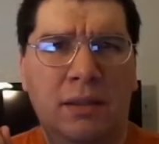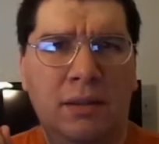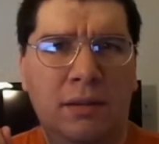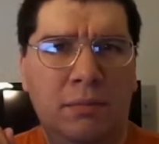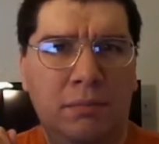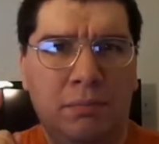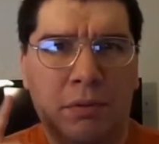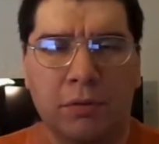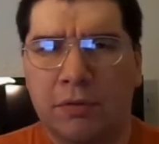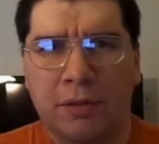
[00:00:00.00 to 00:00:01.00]
uh,
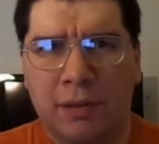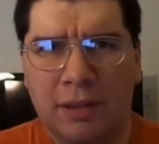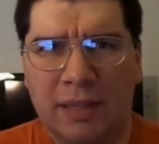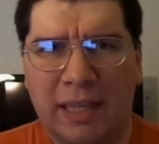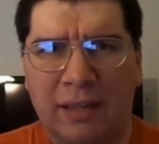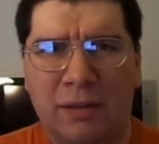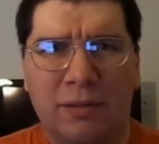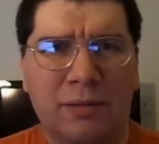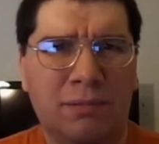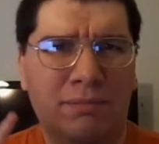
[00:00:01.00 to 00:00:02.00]
Bozo the
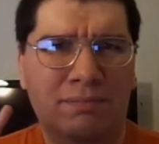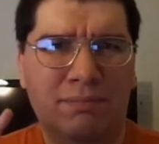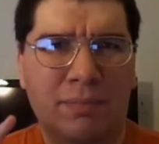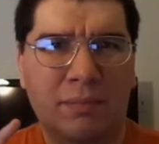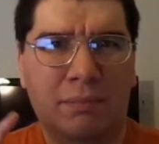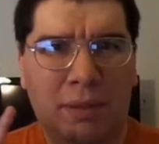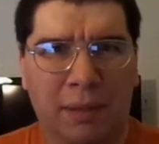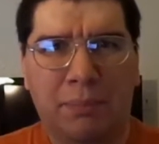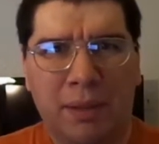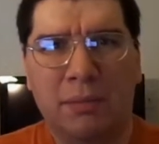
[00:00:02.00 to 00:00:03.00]
Clown,
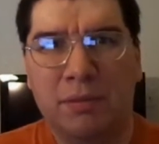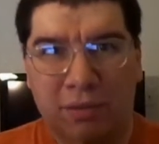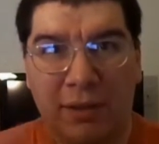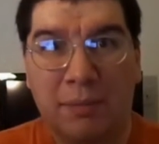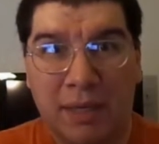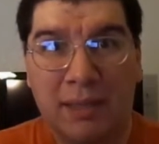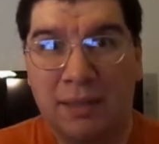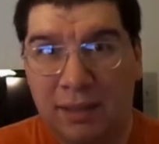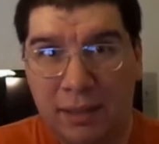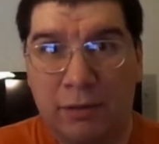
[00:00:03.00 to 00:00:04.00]
Popeye with Tom
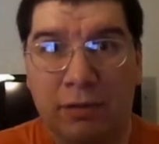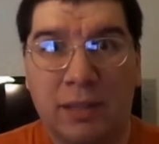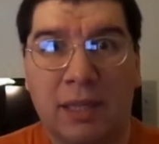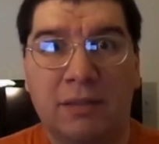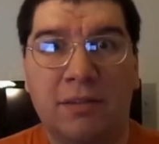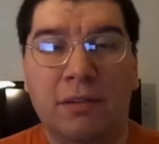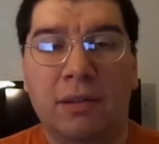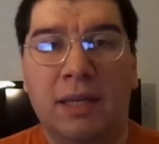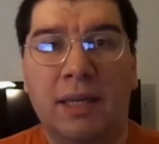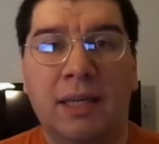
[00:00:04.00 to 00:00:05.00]
Haddon that aired on K T
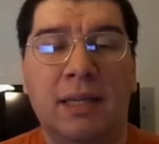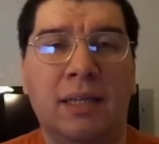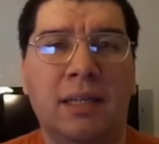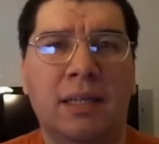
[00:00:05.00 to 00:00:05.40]
L A,